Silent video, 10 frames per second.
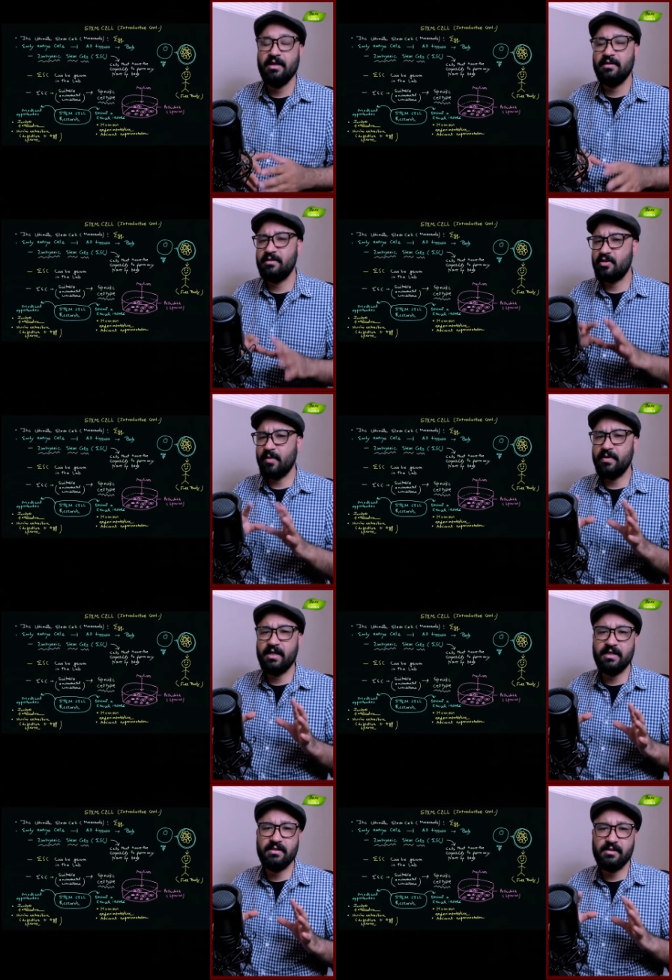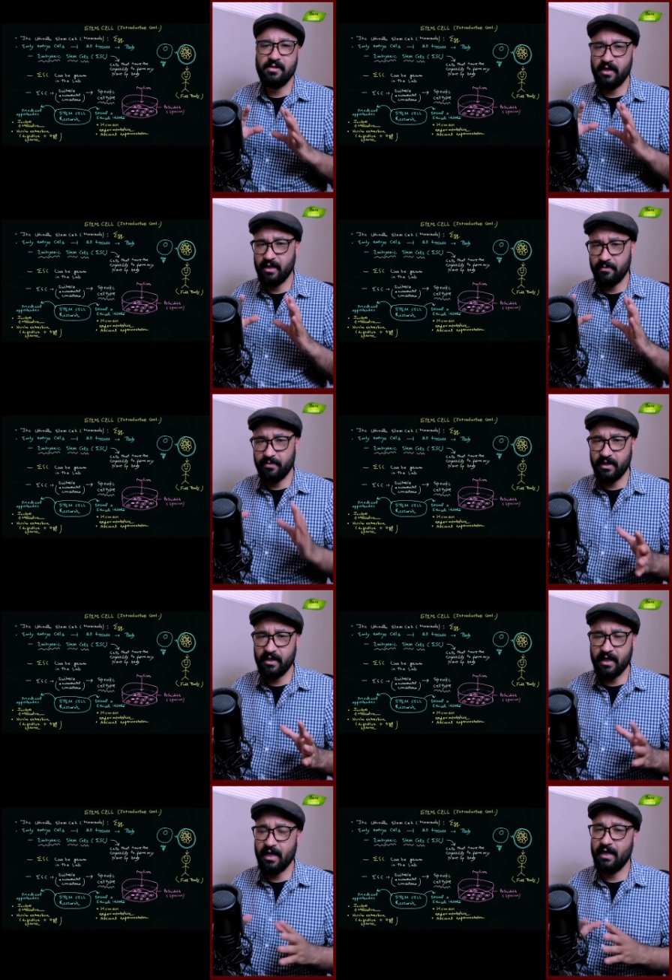This topic is really
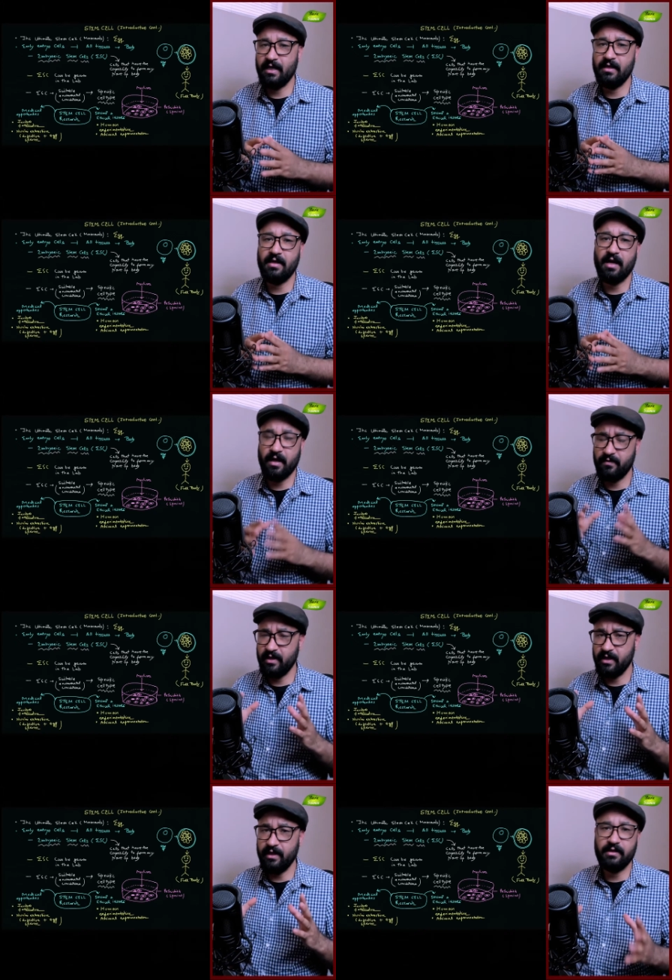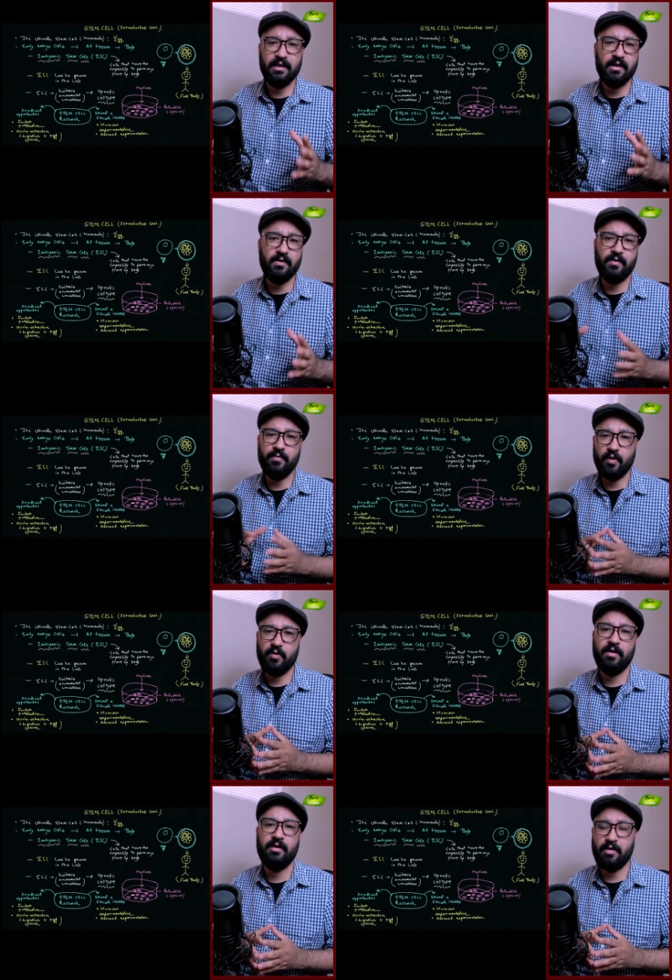big, and I will include
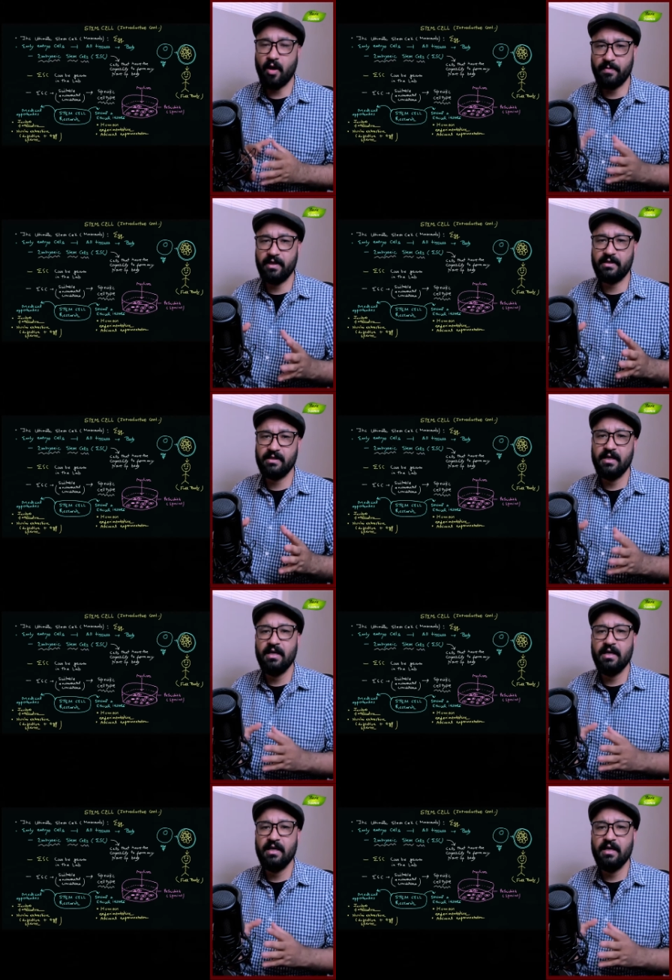more topics,